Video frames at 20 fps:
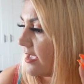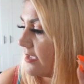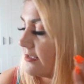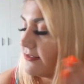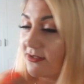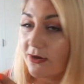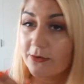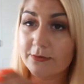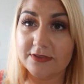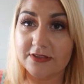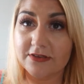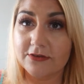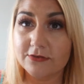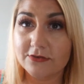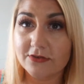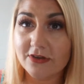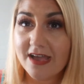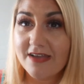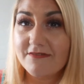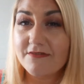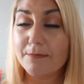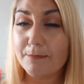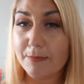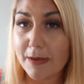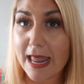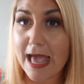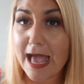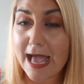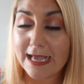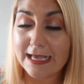It's always good to have a
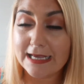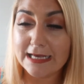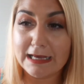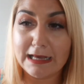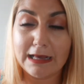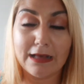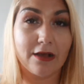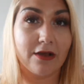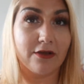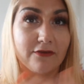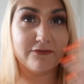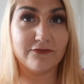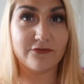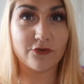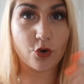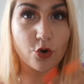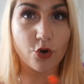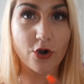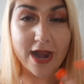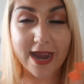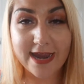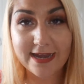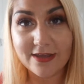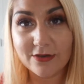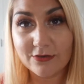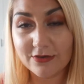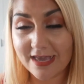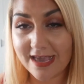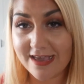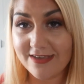black for any
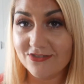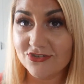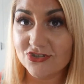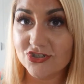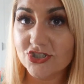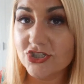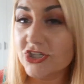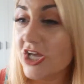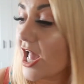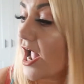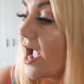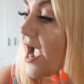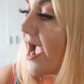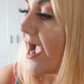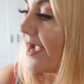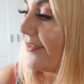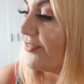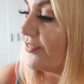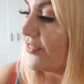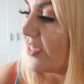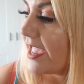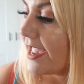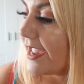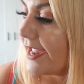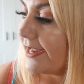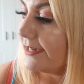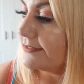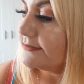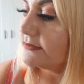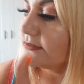occasion. And
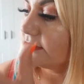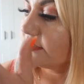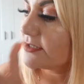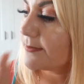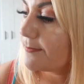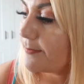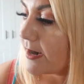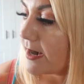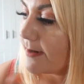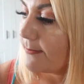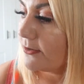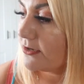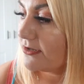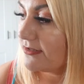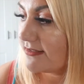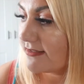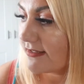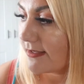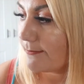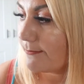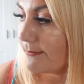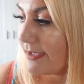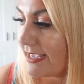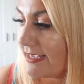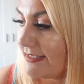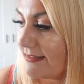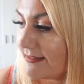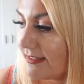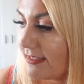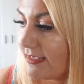then the purple is
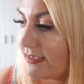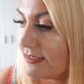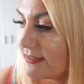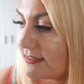amazing.